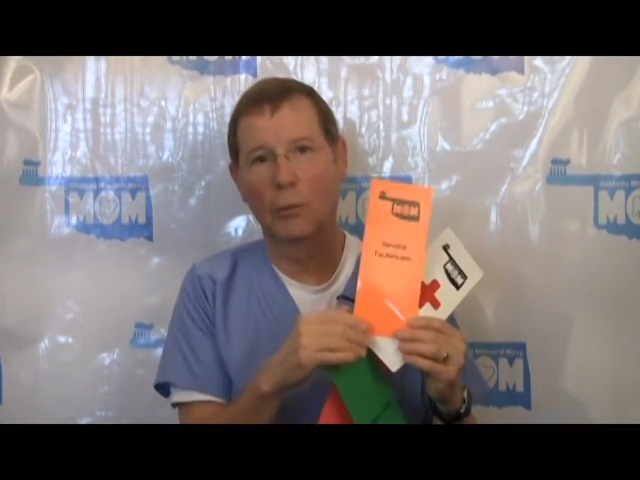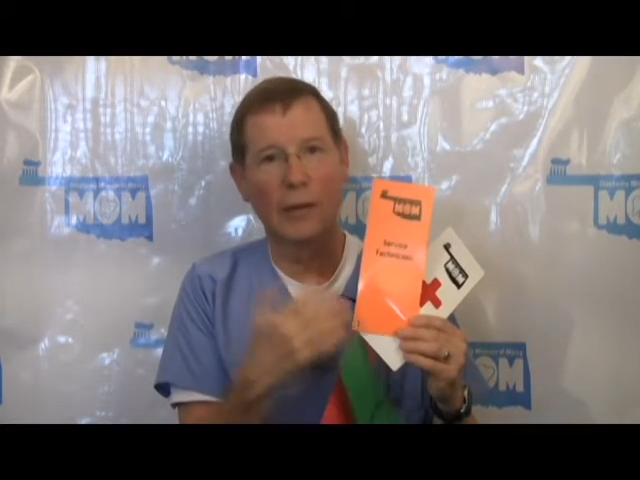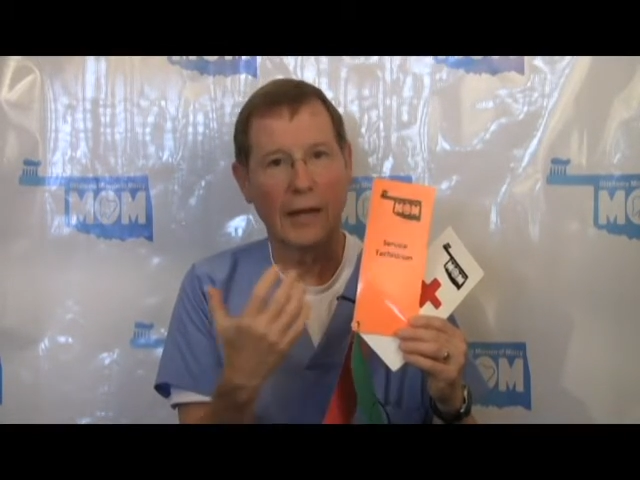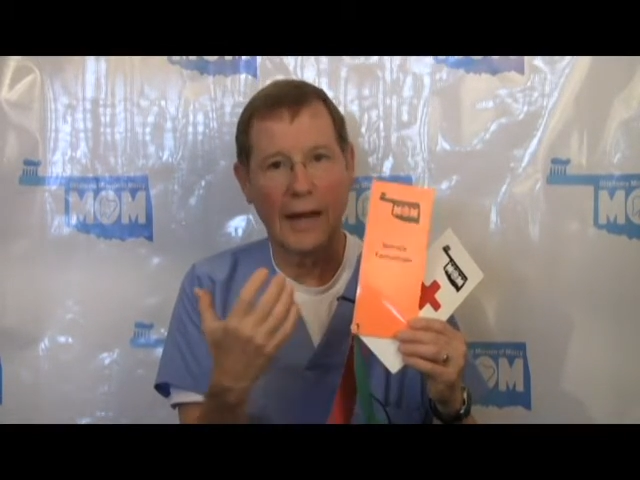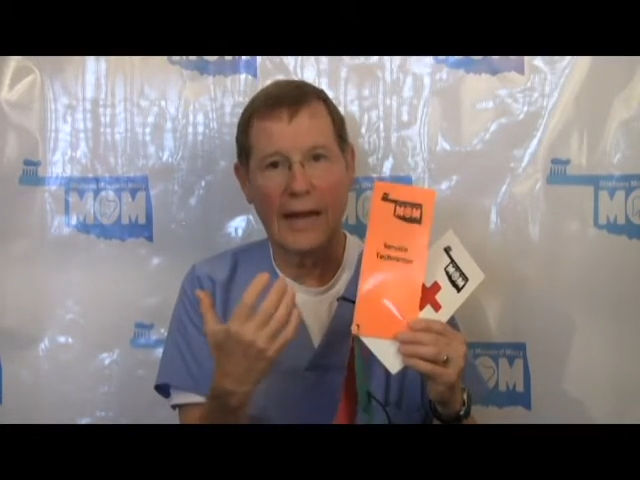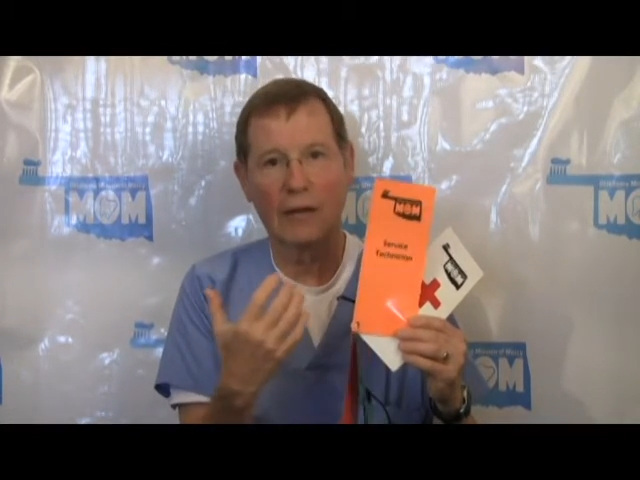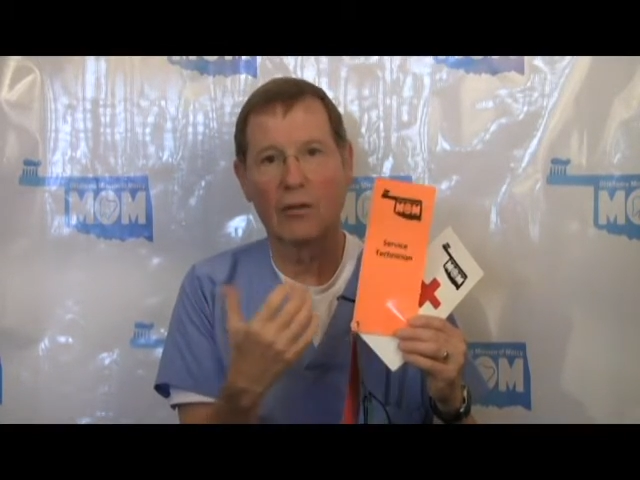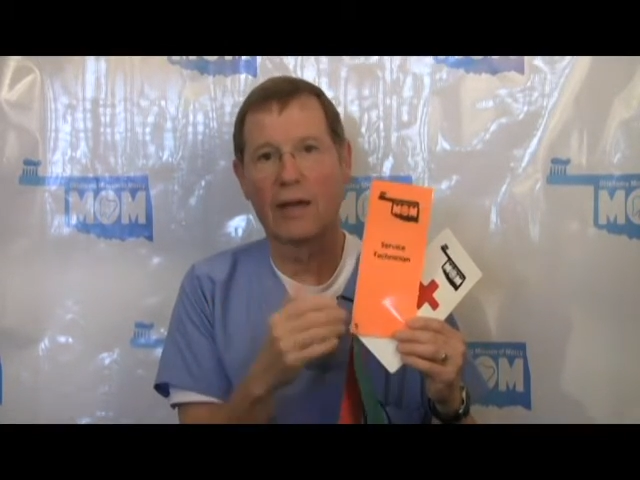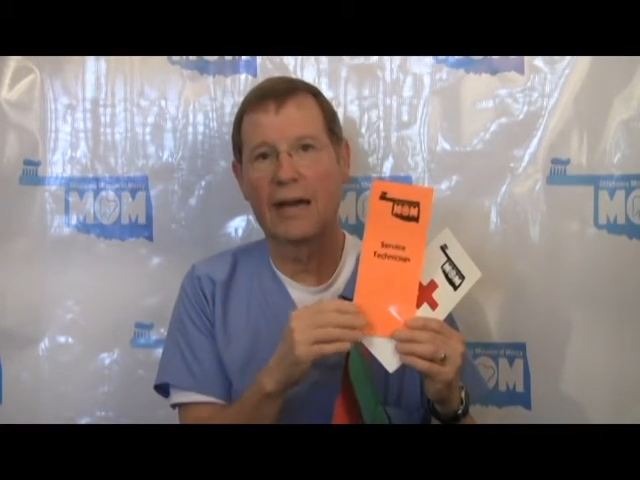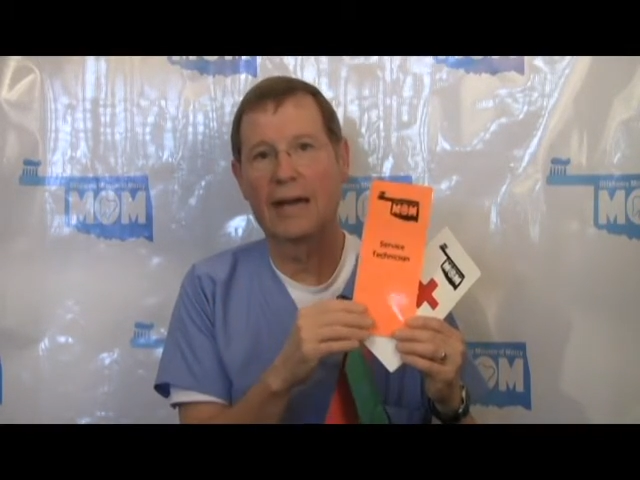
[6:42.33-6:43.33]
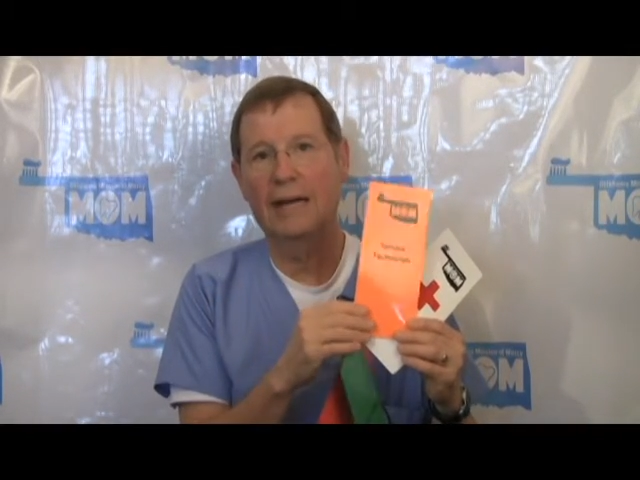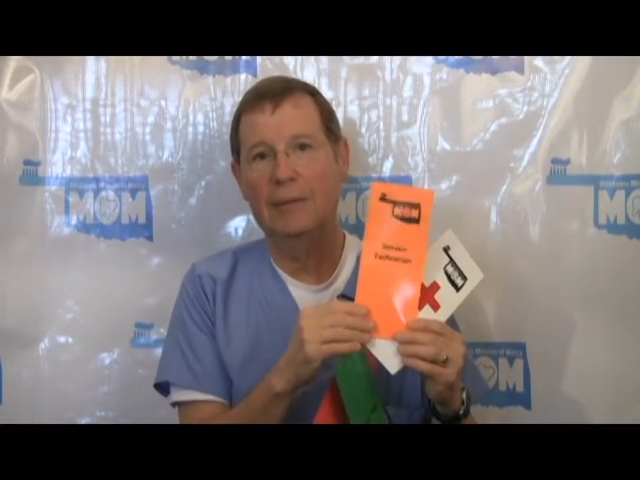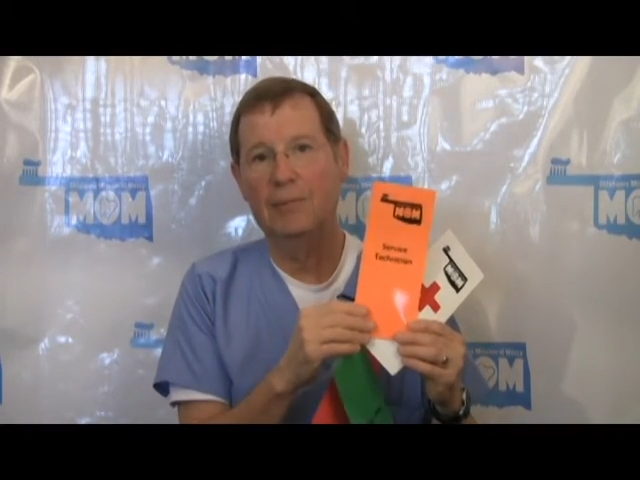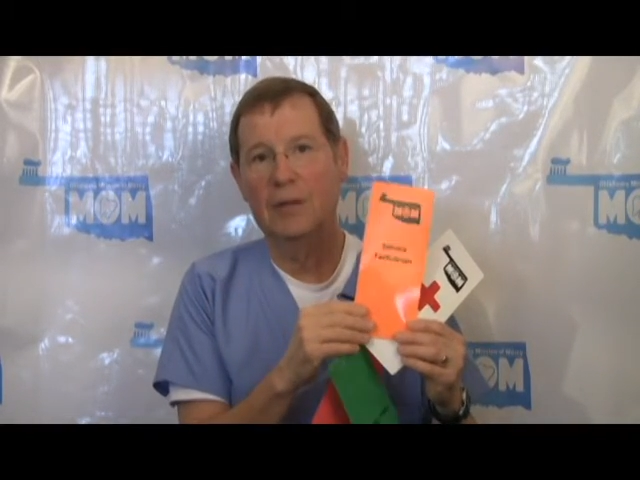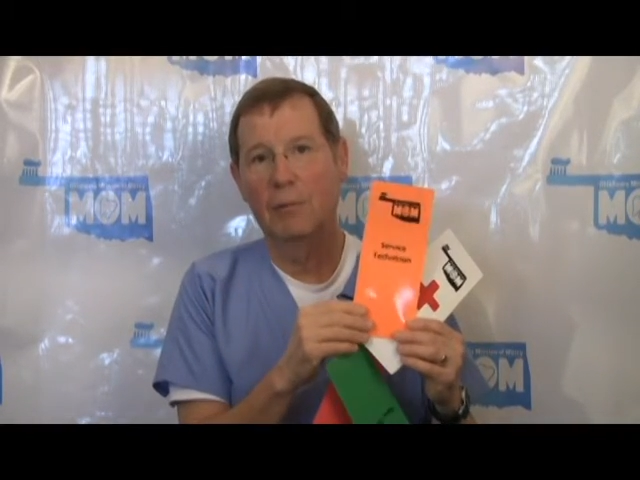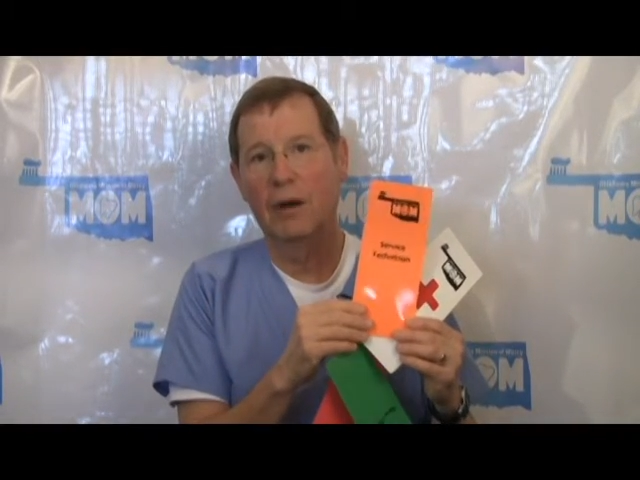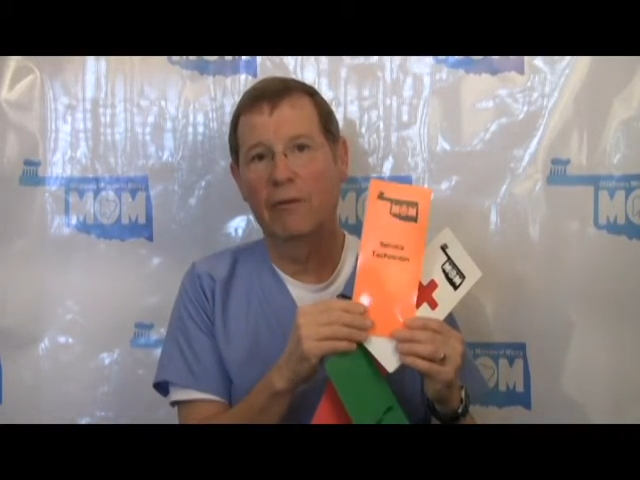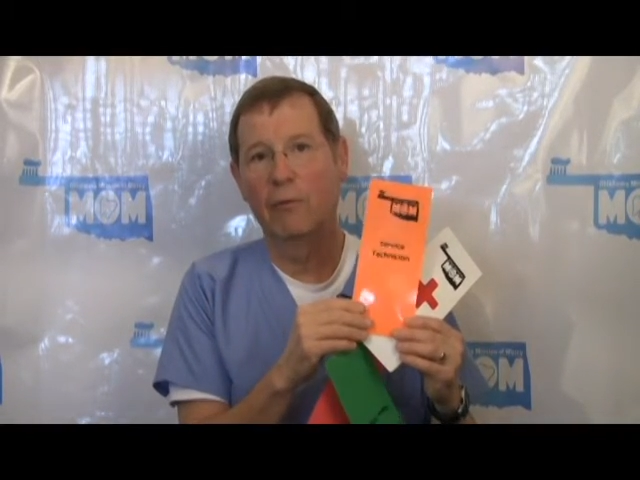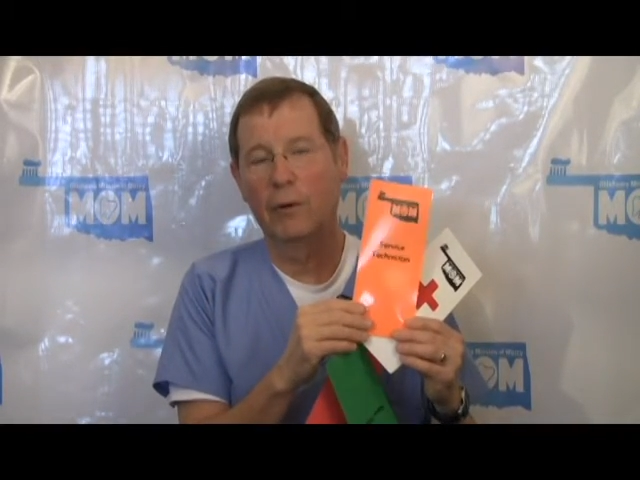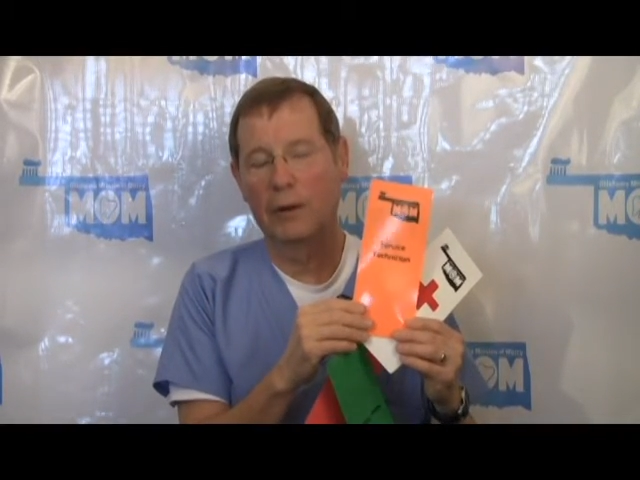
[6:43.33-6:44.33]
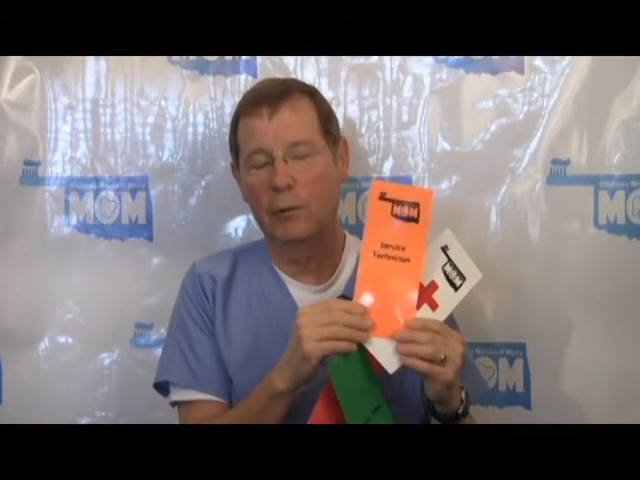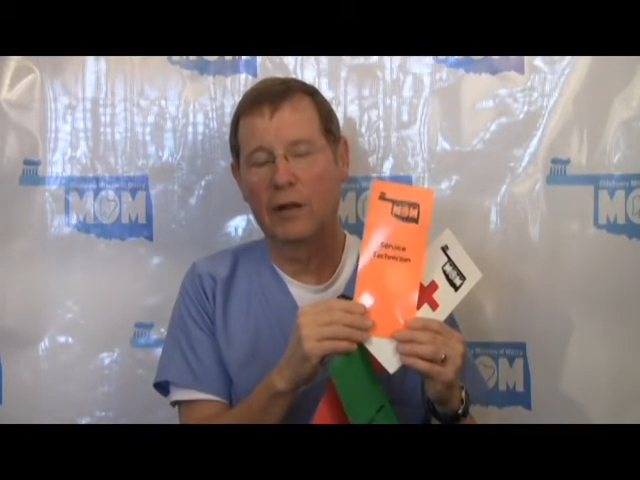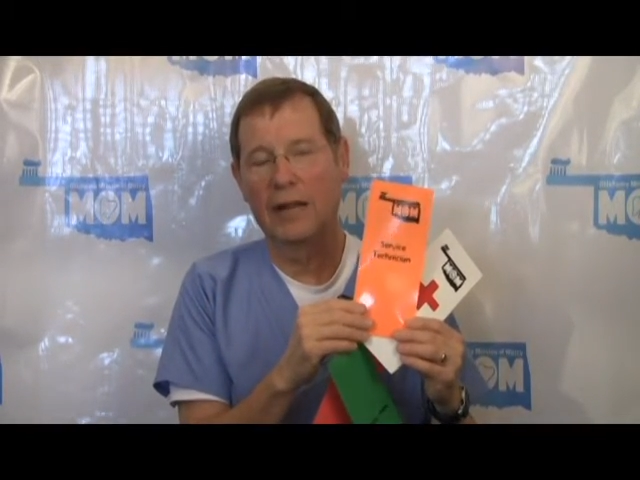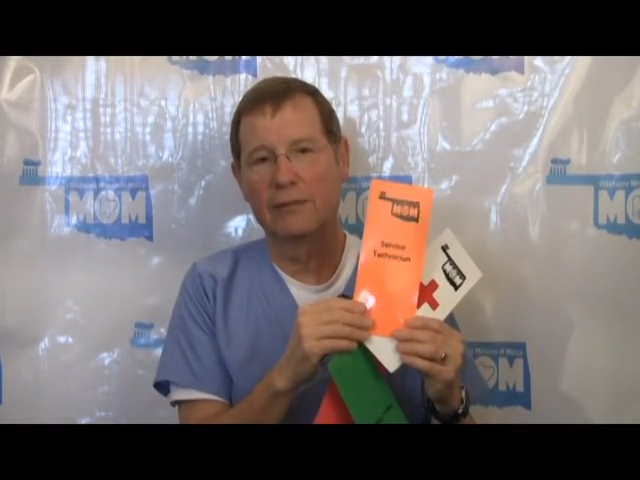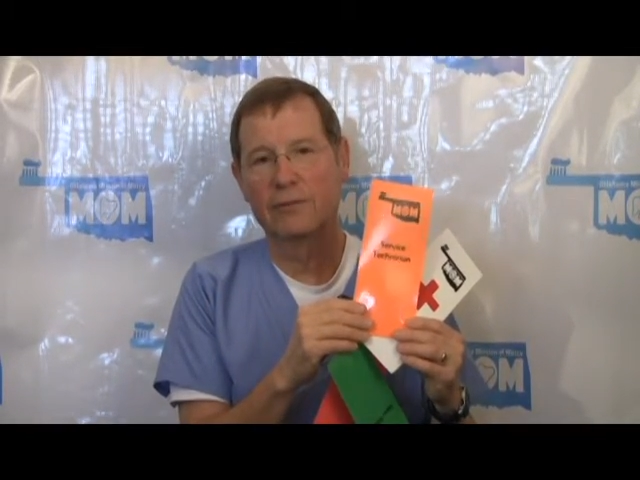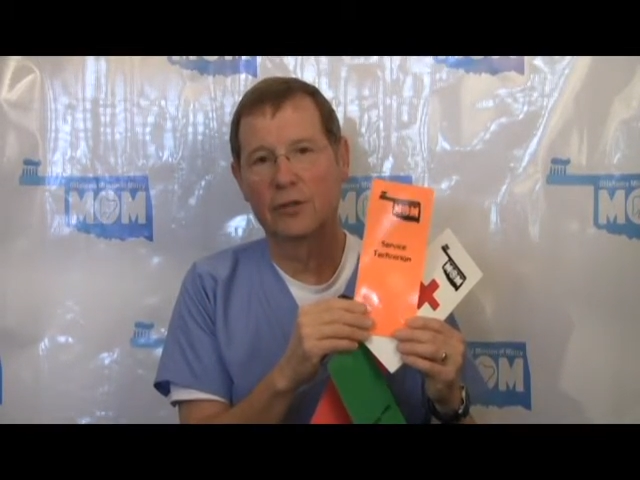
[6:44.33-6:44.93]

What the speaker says: and we can handle that. But if we'll have